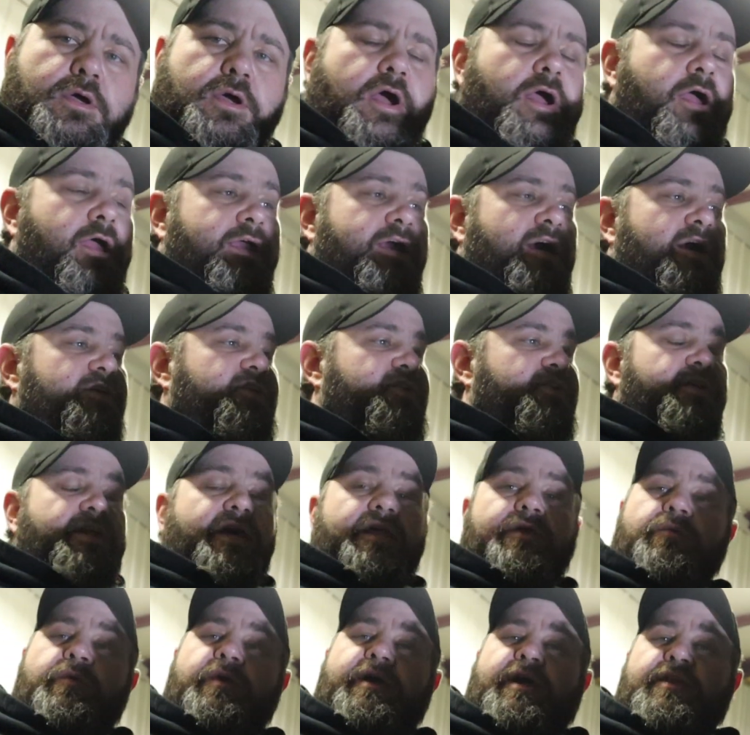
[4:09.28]
Alright guys, so
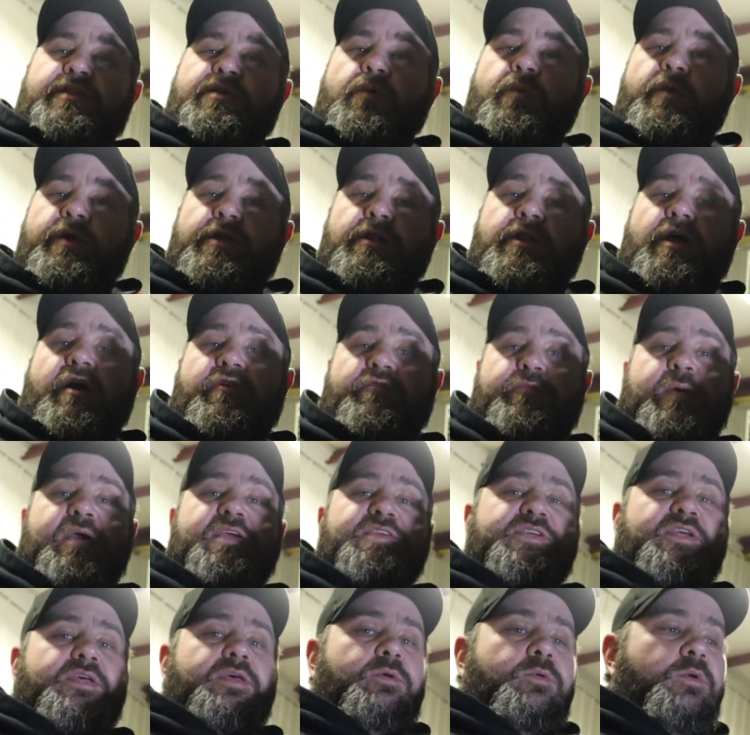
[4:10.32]
now that we got the wheel off,
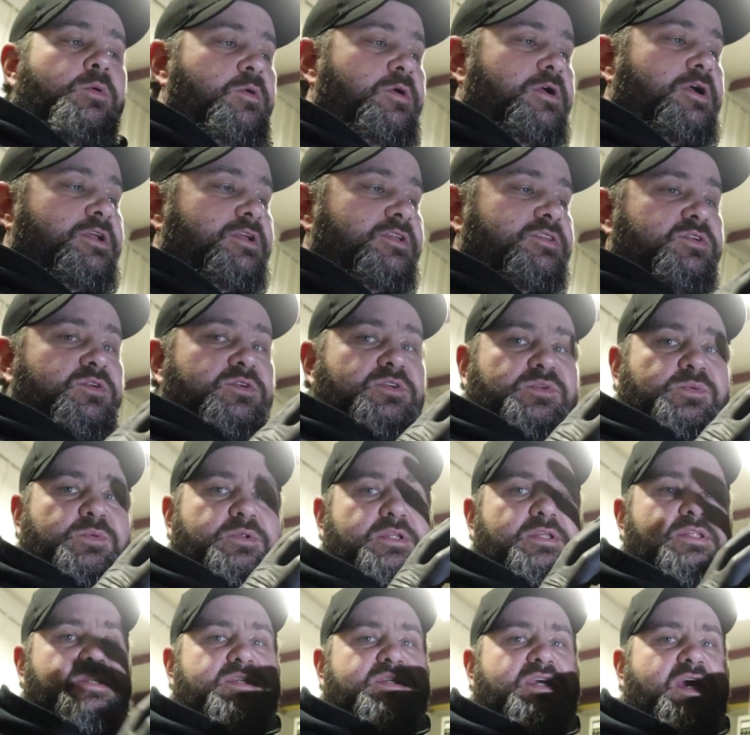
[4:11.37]
basically what we're going to do is we
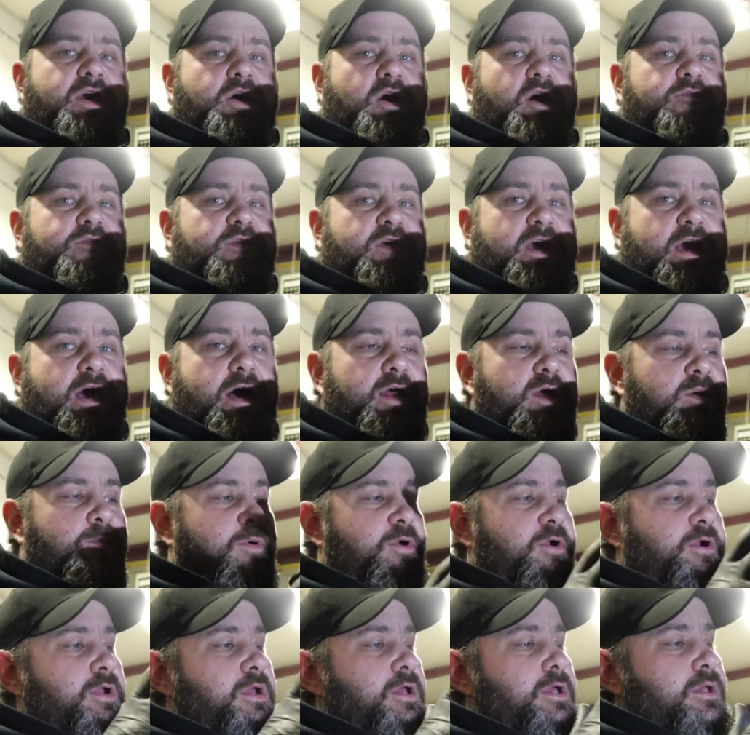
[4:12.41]
need to take off the
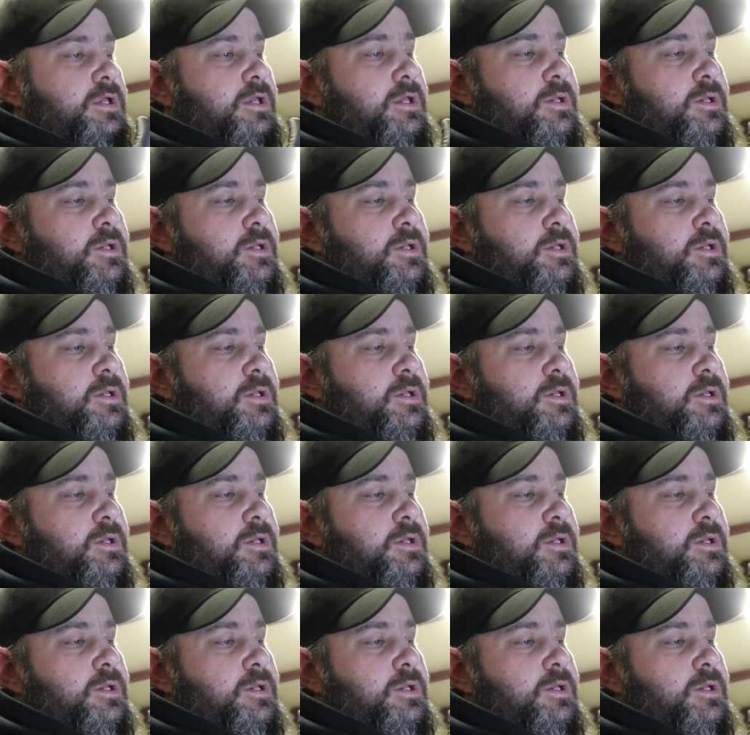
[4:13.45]
caliper,